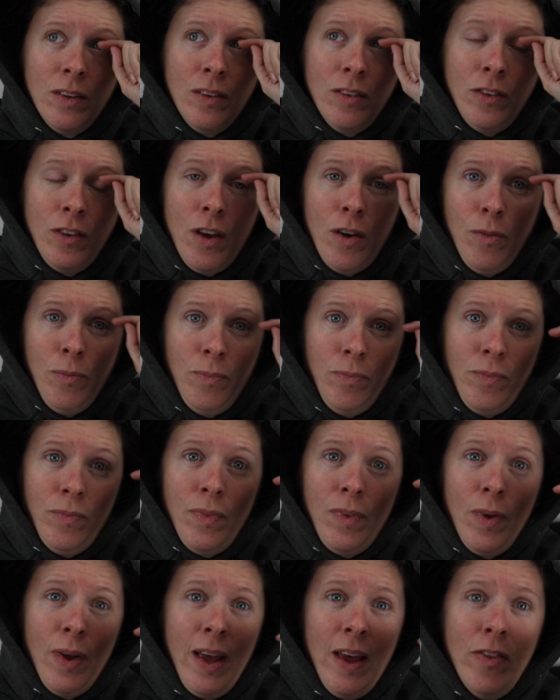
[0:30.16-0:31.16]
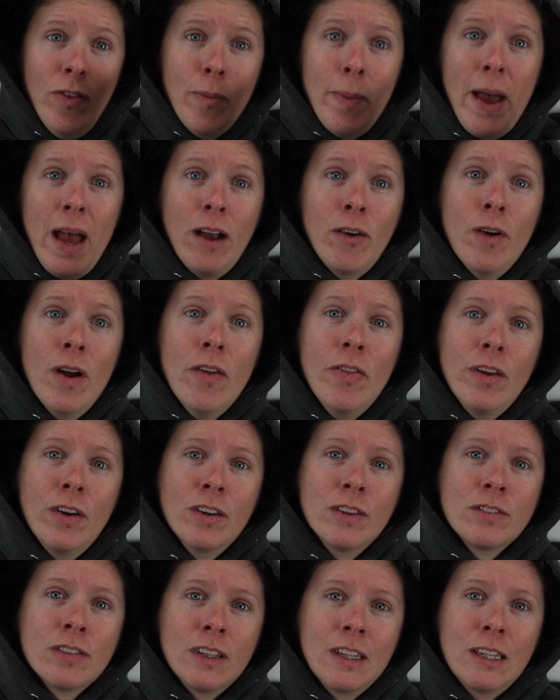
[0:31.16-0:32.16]
So in the background,
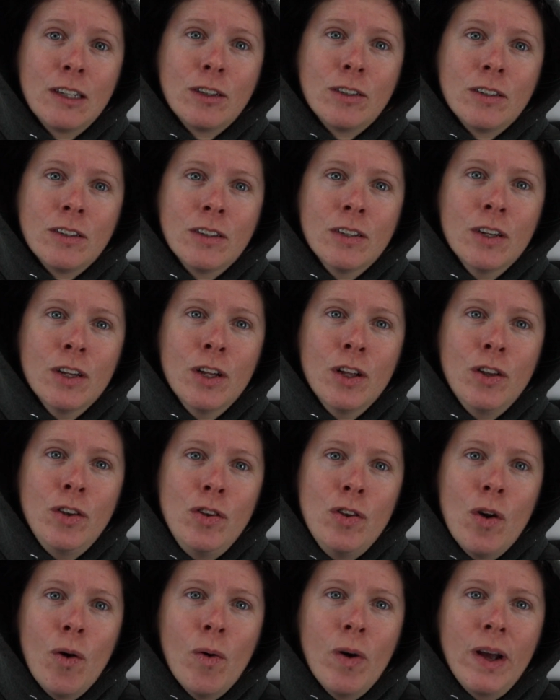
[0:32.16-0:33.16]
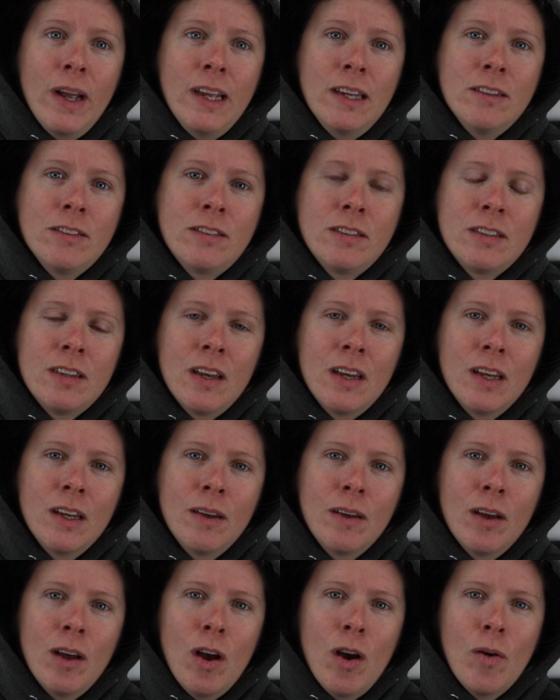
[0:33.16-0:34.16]
there's a little noise.
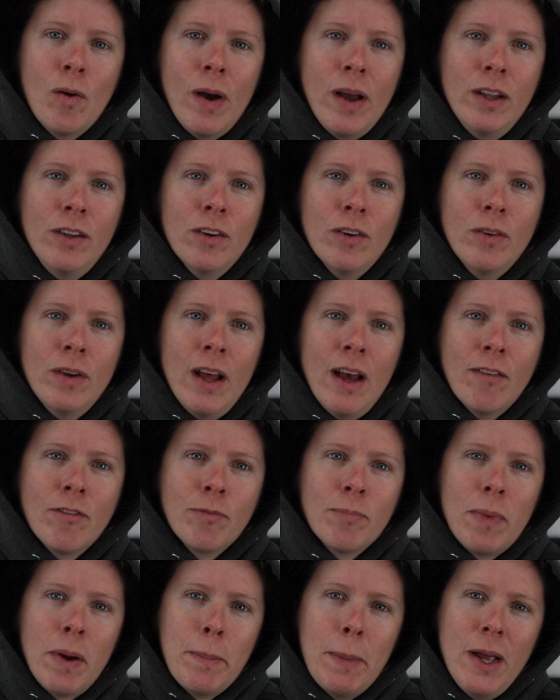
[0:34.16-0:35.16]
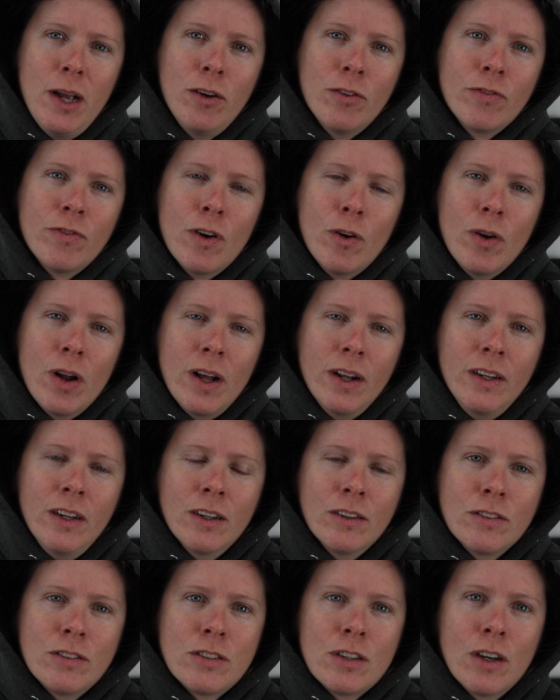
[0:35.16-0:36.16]
Oh, I don't have my microphone on
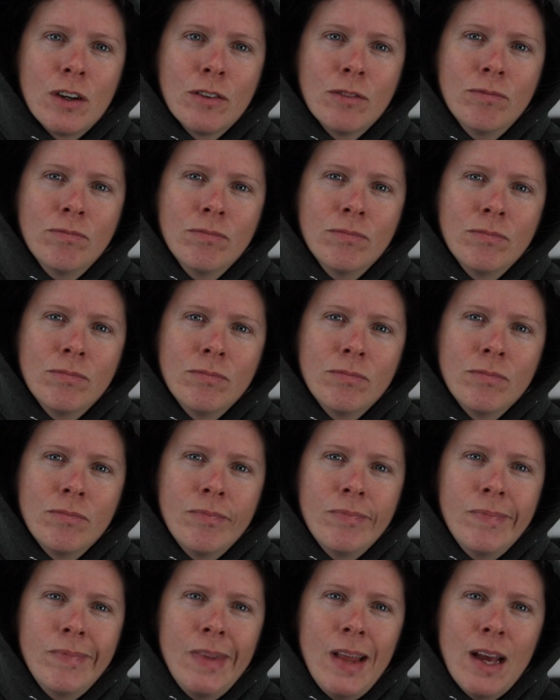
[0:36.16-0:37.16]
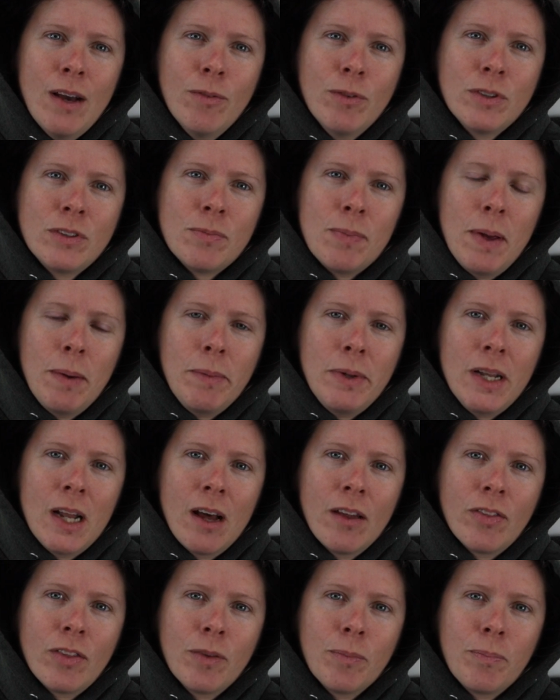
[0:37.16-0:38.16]
here, so that was maybe
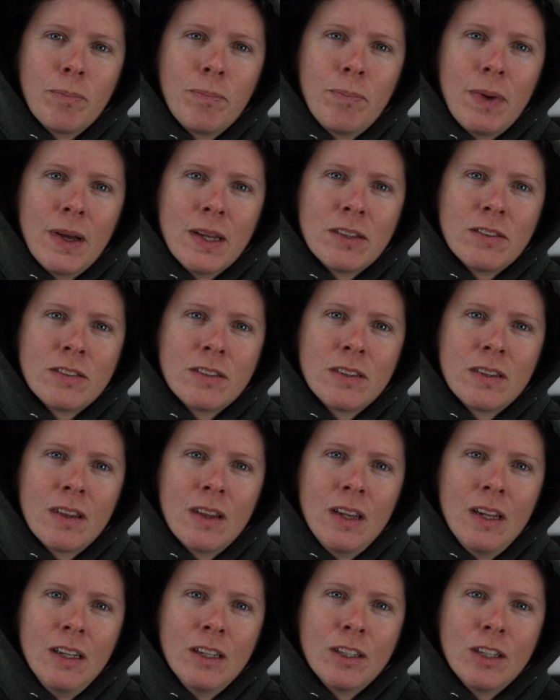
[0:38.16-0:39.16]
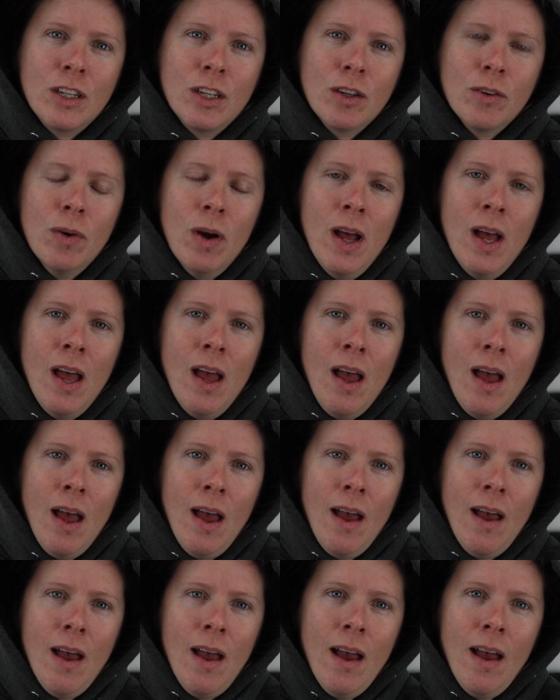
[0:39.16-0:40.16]
not the best thing to do.
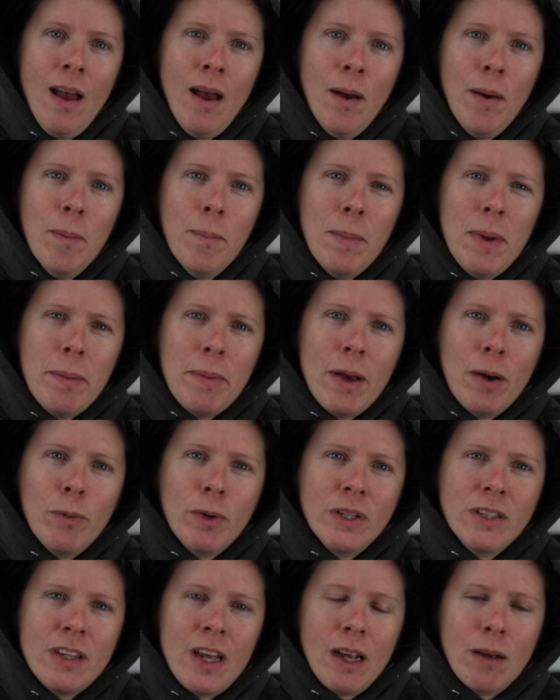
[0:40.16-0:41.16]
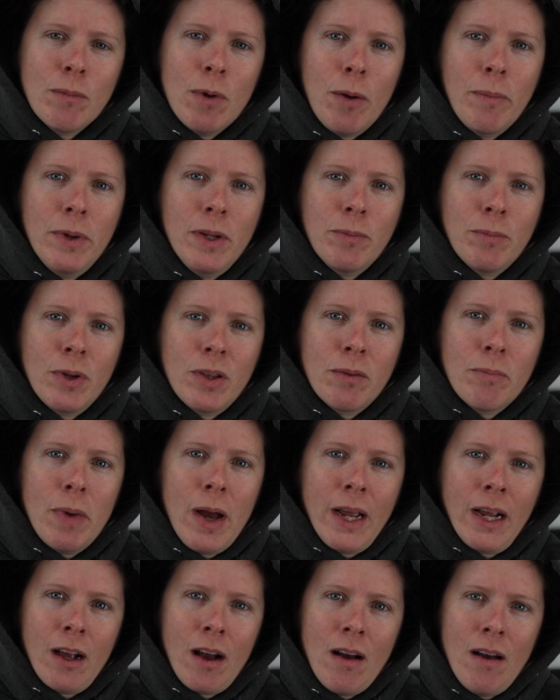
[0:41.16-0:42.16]
Maybe I will take a moment and put the
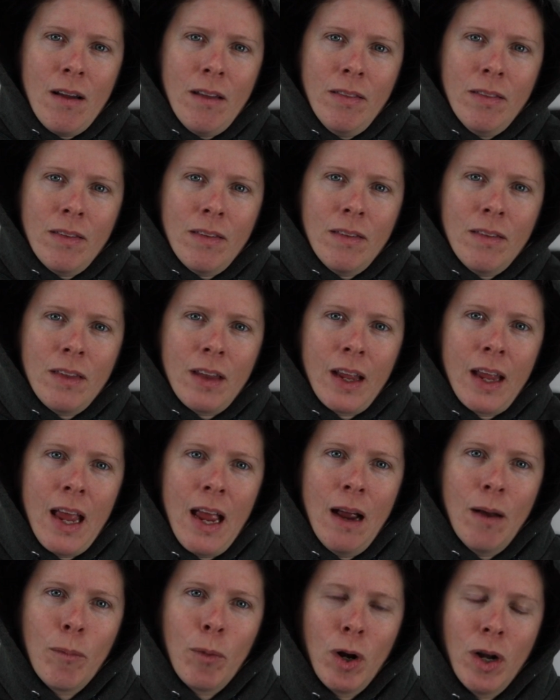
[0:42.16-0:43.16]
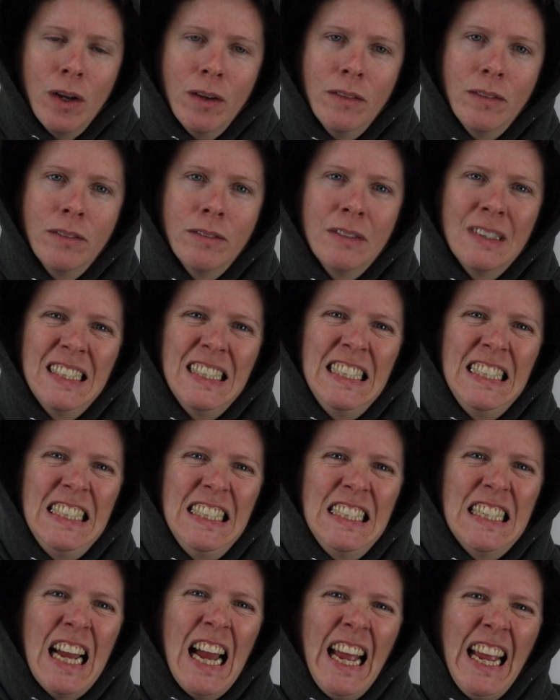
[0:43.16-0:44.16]
mic on the camera.
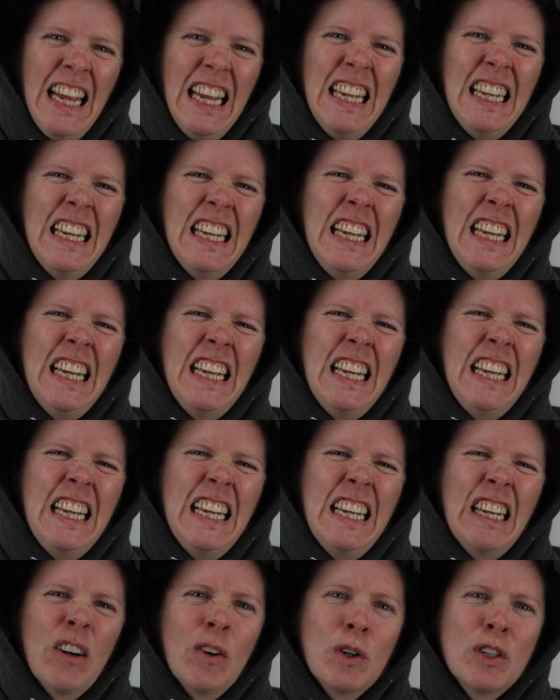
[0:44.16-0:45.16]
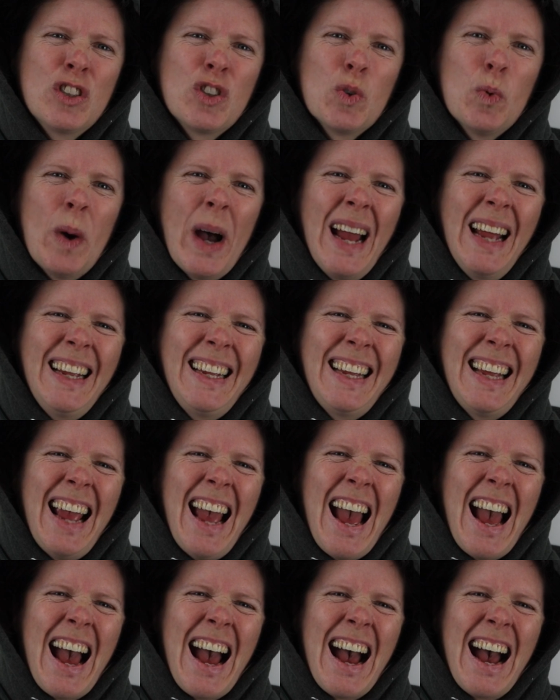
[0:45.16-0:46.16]
Yay, or do I care?